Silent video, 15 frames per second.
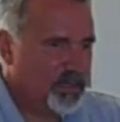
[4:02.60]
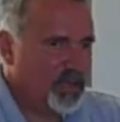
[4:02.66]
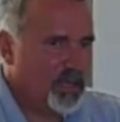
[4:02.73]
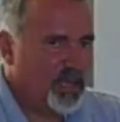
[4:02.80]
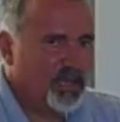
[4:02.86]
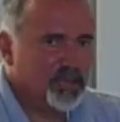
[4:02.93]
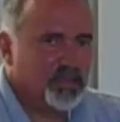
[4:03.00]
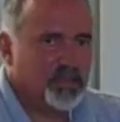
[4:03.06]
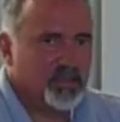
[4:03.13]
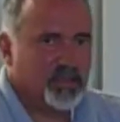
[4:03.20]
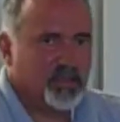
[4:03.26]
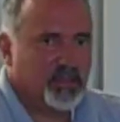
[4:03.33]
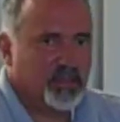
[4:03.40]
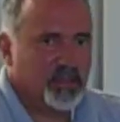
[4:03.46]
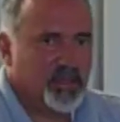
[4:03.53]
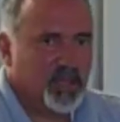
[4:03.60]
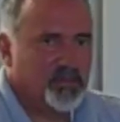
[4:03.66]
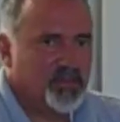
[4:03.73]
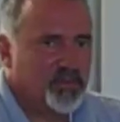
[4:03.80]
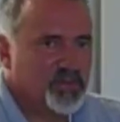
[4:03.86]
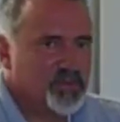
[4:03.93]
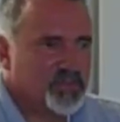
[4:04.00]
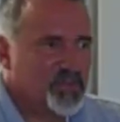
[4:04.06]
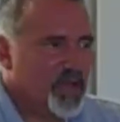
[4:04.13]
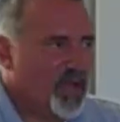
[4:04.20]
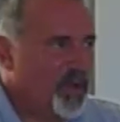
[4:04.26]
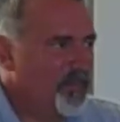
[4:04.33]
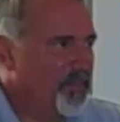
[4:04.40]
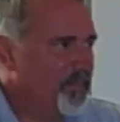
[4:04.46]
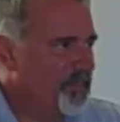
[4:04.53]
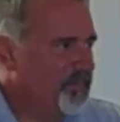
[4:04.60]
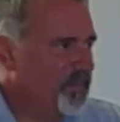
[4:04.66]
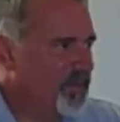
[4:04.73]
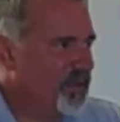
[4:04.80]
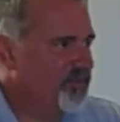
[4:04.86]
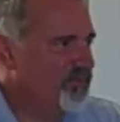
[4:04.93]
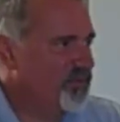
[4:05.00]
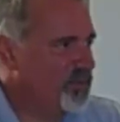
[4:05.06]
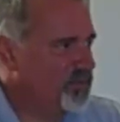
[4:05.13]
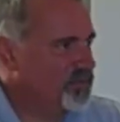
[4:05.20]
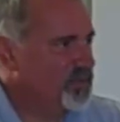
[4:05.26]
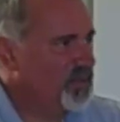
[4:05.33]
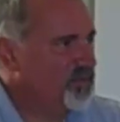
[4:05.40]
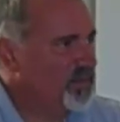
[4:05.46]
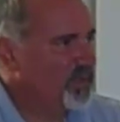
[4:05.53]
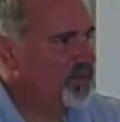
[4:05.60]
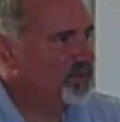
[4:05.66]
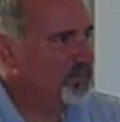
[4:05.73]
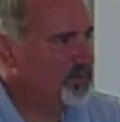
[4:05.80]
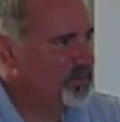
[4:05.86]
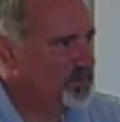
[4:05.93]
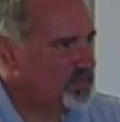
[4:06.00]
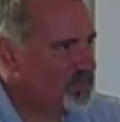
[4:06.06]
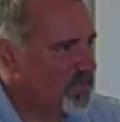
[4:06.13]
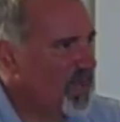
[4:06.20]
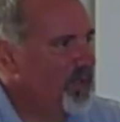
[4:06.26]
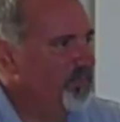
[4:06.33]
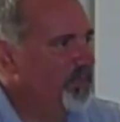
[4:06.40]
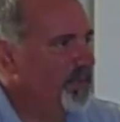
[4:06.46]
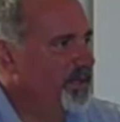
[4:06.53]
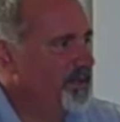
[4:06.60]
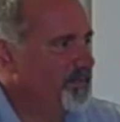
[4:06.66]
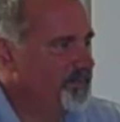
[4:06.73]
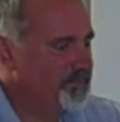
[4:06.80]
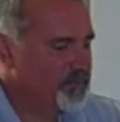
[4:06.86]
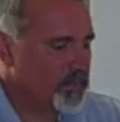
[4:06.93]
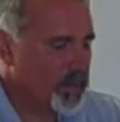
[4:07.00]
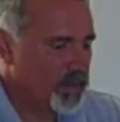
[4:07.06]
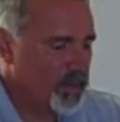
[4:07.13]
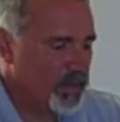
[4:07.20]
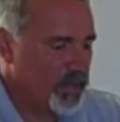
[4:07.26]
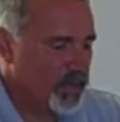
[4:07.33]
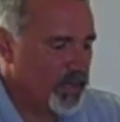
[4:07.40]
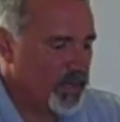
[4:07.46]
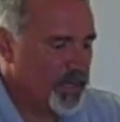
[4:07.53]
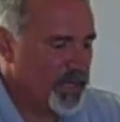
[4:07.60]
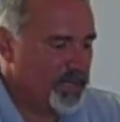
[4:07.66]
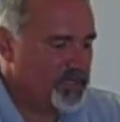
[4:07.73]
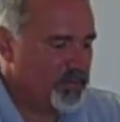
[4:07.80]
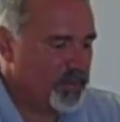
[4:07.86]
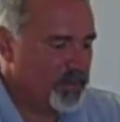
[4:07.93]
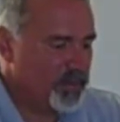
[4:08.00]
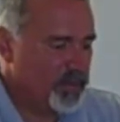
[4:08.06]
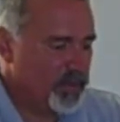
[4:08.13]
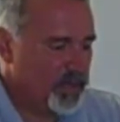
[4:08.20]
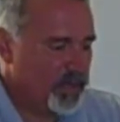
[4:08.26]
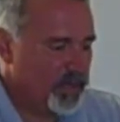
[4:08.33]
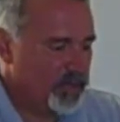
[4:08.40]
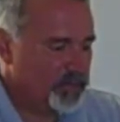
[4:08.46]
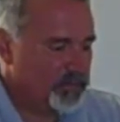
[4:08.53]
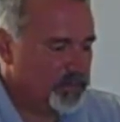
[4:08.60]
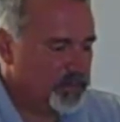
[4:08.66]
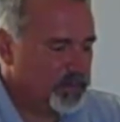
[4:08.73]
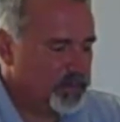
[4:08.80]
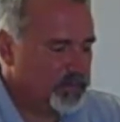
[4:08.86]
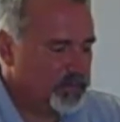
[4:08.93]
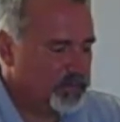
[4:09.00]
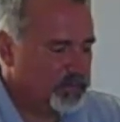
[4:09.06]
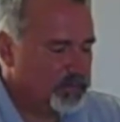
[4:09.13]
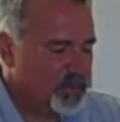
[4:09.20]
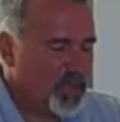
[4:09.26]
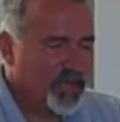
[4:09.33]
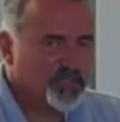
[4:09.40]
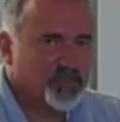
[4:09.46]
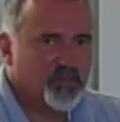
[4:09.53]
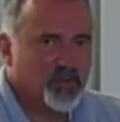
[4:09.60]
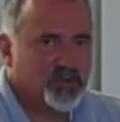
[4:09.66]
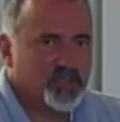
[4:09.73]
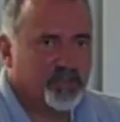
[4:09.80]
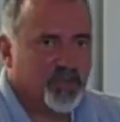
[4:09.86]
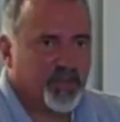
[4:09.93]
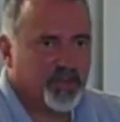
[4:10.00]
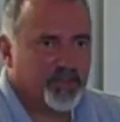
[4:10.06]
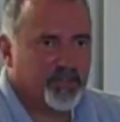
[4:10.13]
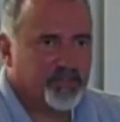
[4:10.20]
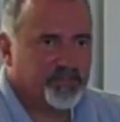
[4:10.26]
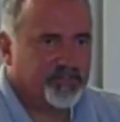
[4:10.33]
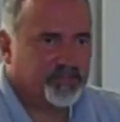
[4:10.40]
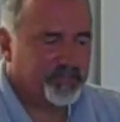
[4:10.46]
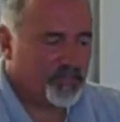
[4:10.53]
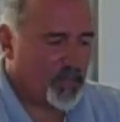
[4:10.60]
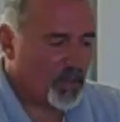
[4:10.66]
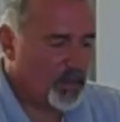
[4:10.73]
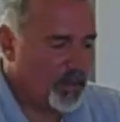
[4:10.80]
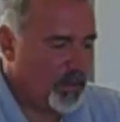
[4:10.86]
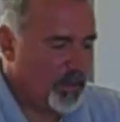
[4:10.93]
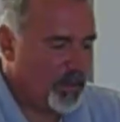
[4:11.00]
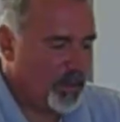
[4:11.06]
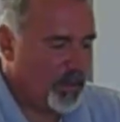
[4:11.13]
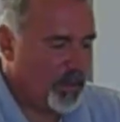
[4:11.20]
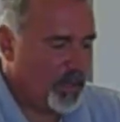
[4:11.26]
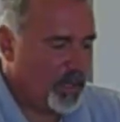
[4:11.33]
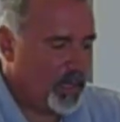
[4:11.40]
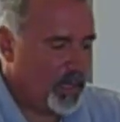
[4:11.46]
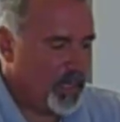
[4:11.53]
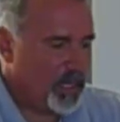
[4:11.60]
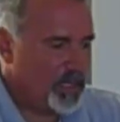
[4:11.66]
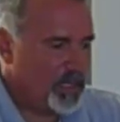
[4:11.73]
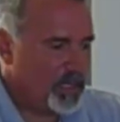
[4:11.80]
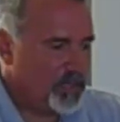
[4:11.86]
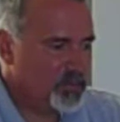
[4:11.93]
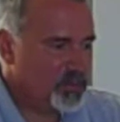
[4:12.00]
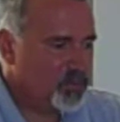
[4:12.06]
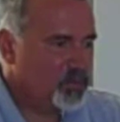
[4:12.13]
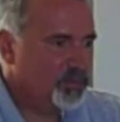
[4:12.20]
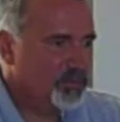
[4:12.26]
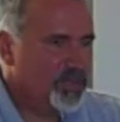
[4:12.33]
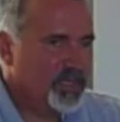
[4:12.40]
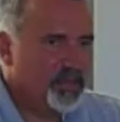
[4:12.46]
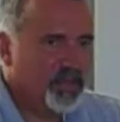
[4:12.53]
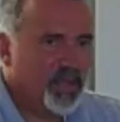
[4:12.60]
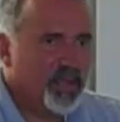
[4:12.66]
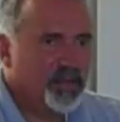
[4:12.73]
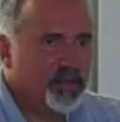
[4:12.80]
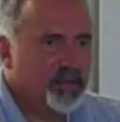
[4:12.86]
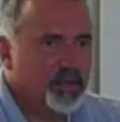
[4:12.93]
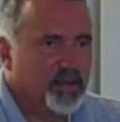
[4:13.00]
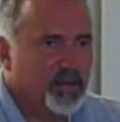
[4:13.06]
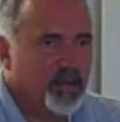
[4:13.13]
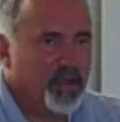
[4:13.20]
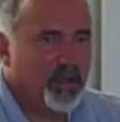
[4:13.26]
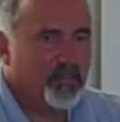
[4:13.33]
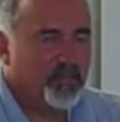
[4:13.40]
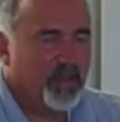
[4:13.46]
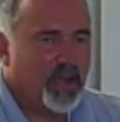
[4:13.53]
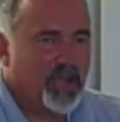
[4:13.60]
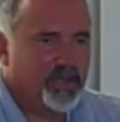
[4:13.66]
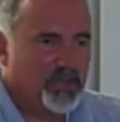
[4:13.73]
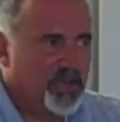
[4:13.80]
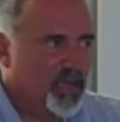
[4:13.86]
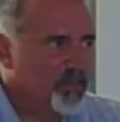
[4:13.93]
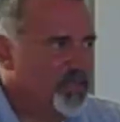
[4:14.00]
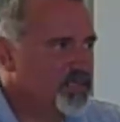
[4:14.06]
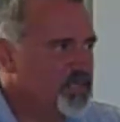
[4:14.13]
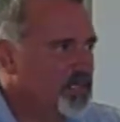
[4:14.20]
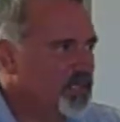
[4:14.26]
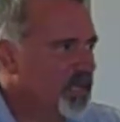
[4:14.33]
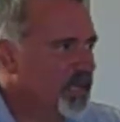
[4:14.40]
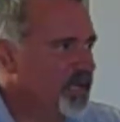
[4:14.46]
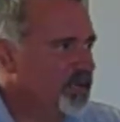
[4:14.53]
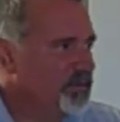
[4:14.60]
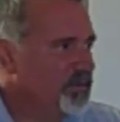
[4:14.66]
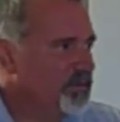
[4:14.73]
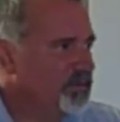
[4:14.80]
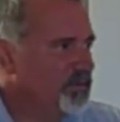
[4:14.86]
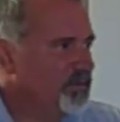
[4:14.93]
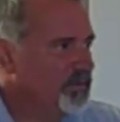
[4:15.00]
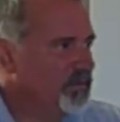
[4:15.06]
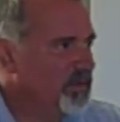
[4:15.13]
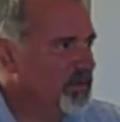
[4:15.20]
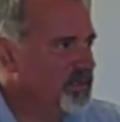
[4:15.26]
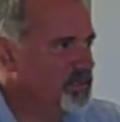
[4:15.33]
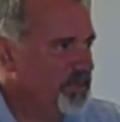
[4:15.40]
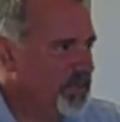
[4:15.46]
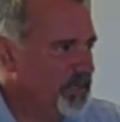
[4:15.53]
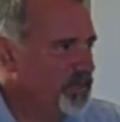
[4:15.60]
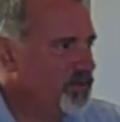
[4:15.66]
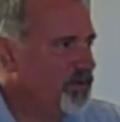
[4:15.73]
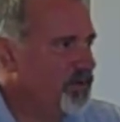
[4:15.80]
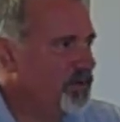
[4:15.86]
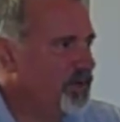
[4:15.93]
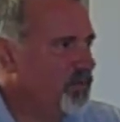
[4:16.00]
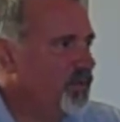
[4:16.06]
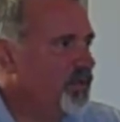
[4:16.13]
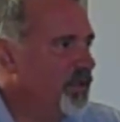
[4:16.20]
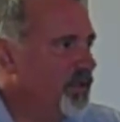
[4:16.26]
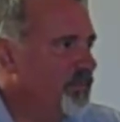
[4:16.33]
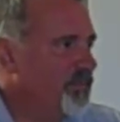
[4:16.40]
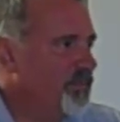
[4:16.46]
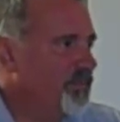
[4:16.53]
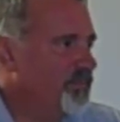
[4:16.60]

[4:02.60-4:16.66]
I came to a stop. I could feel something stop me. And that's when God spoke to me. And he told me that I could come into the light and spend eternity with him,